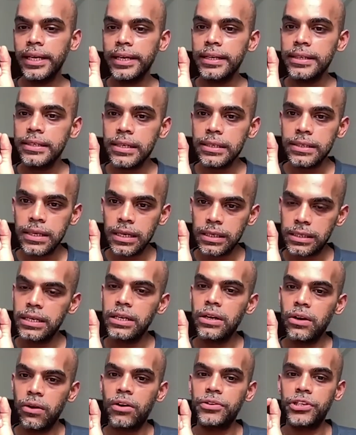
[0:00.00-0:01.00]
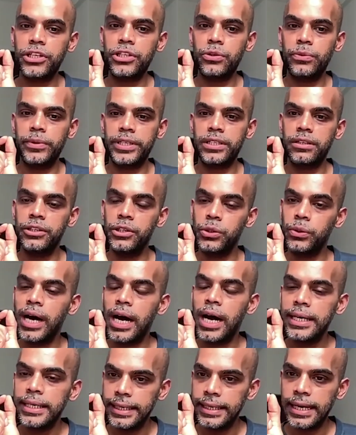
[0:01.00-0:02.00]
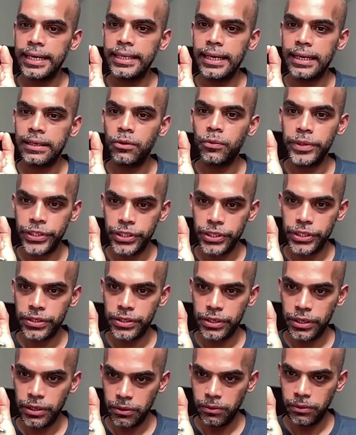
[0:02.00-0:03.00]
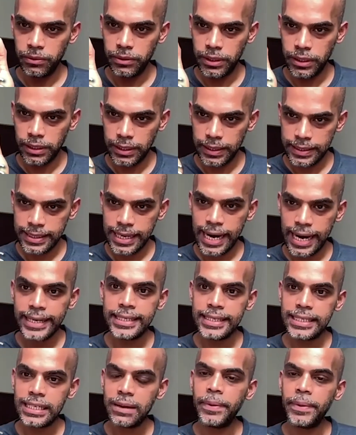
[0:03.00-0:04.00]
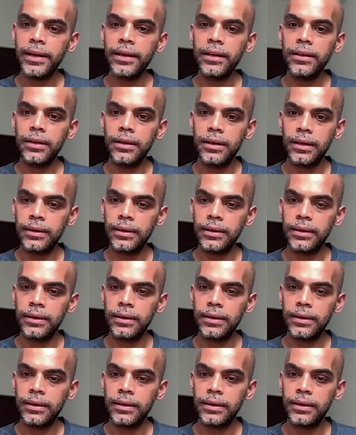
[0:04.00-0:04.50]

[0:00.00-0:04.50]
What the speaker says: There is a certain logic to it. You can't deny that, which is, the sidestepping.